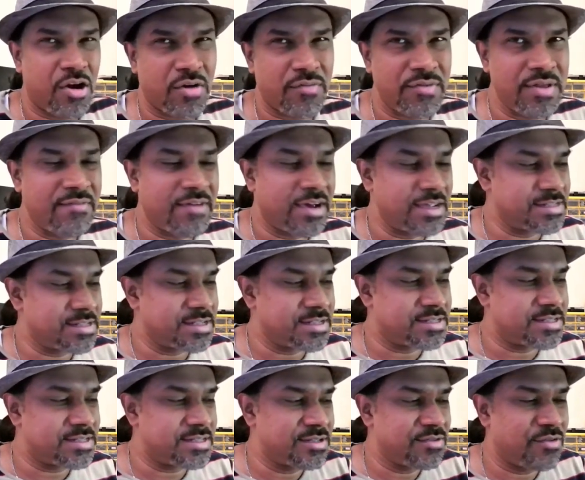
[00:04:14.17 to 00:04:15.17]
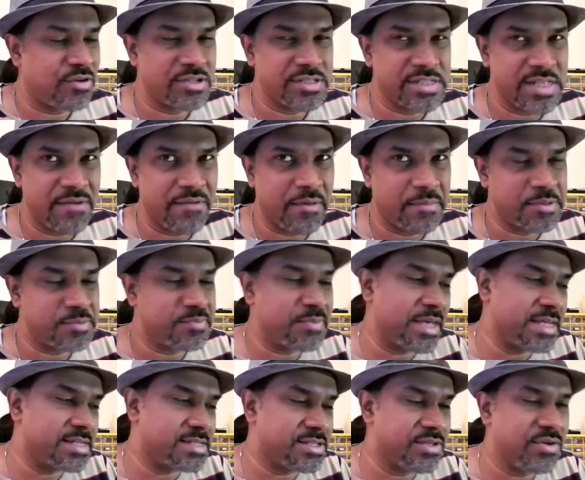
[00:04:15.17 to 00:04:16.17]
devices, you want to save up
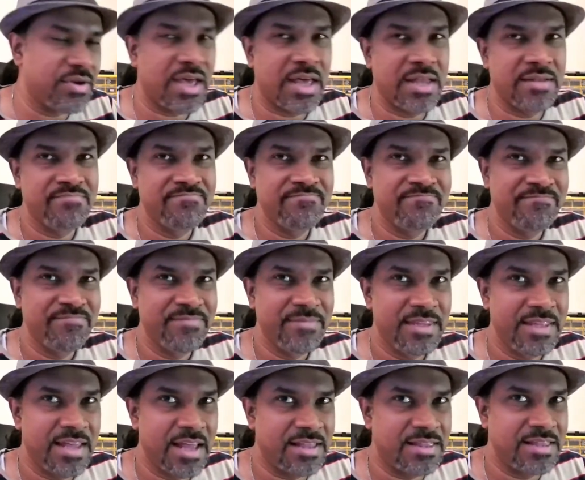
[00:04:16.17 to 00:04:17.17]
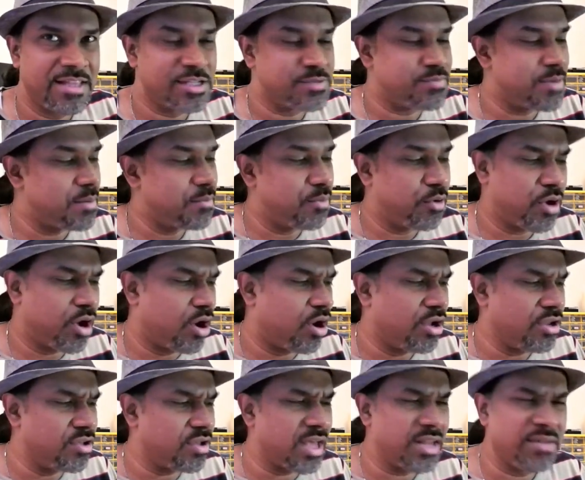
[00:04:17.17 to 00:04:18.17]
space, you can get this breadboard,
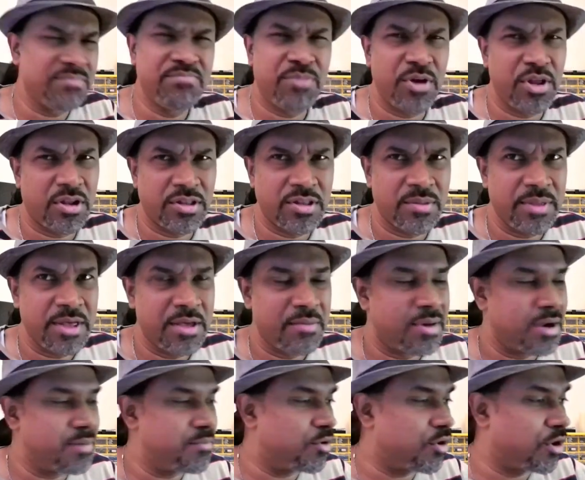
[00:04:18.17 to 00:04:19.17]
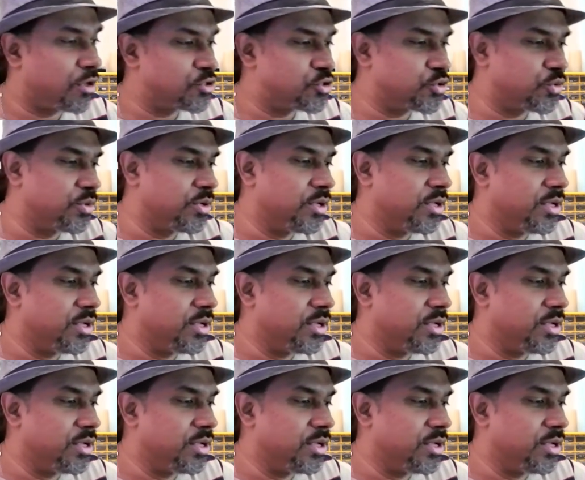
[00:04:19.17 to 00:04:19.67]
or you can put it on the bigger breadboard also.